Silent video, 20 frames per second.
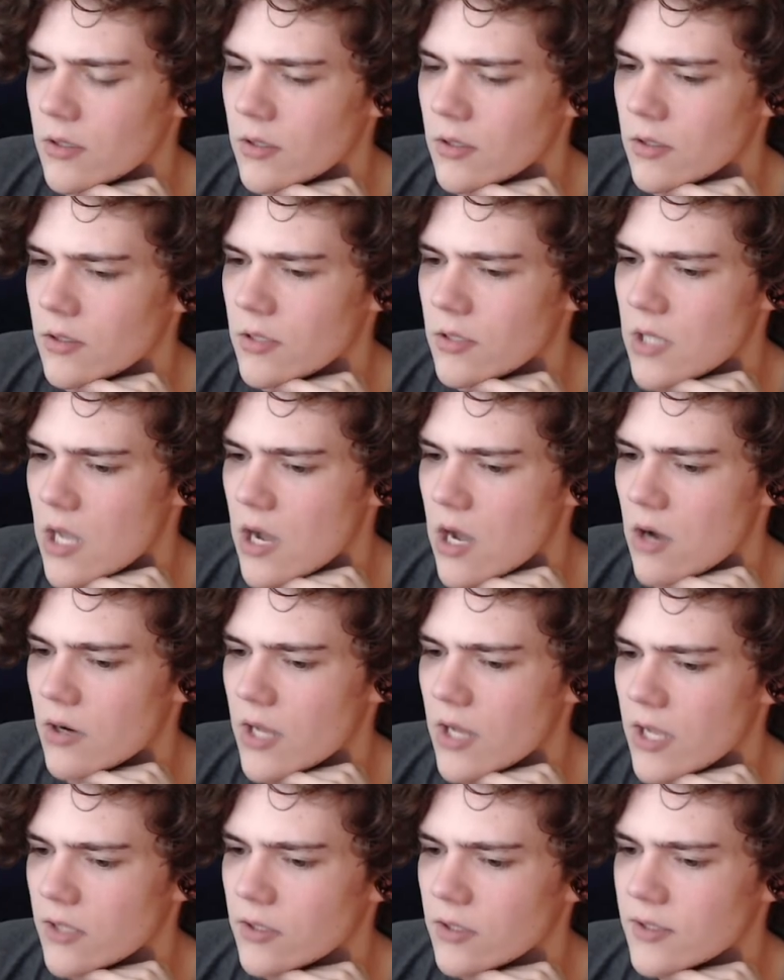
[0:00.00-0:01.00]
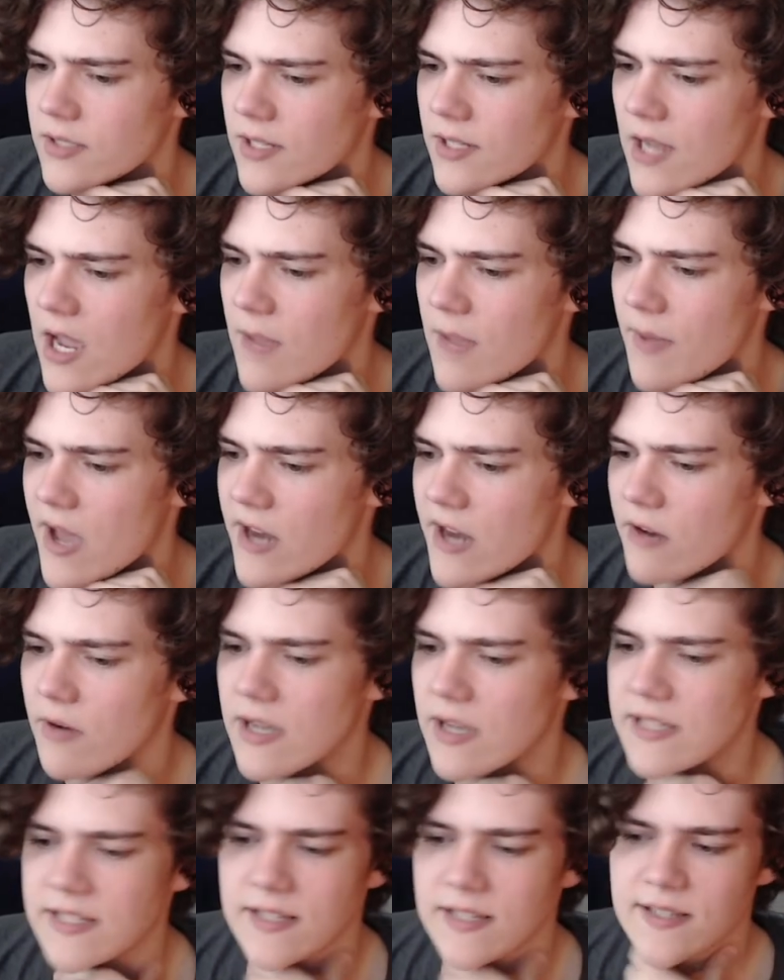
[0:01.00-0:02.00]
Yeah, okay. It looks like iPad
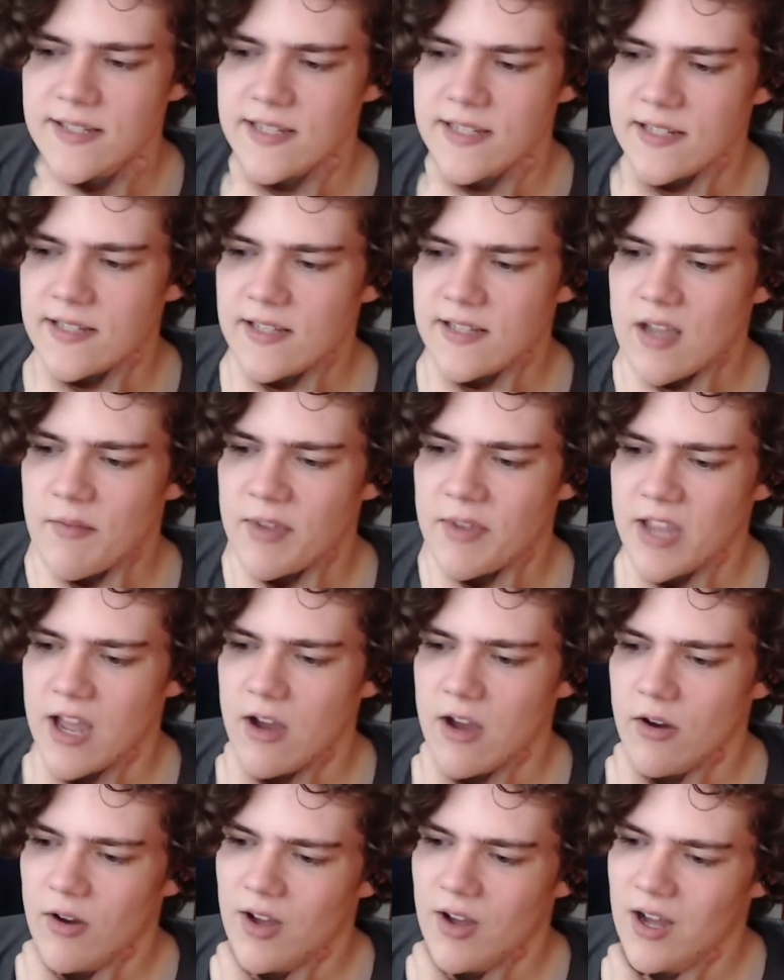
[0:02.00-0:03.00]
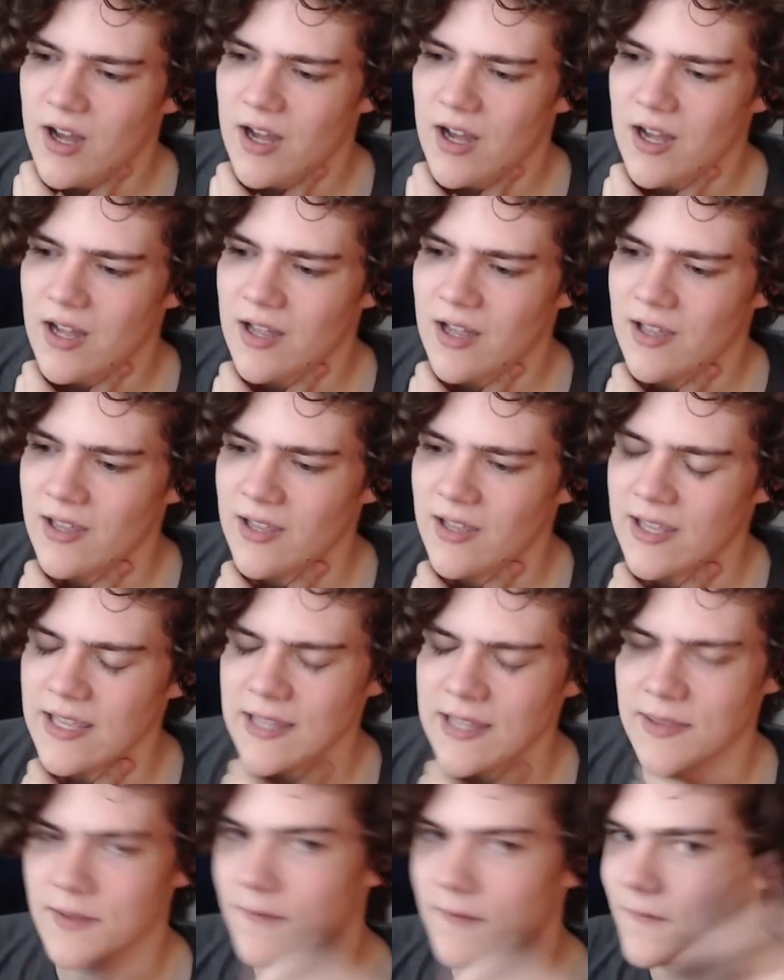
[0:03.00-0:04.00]
OS 16 is coming out uh,
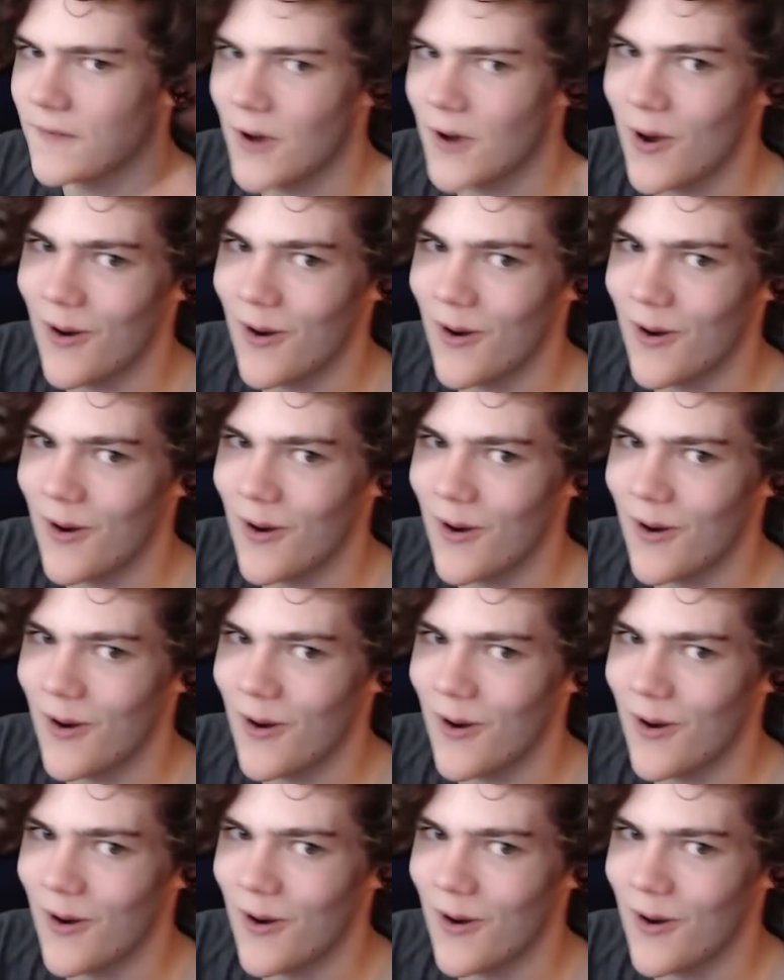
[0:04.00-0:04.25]
in the fall,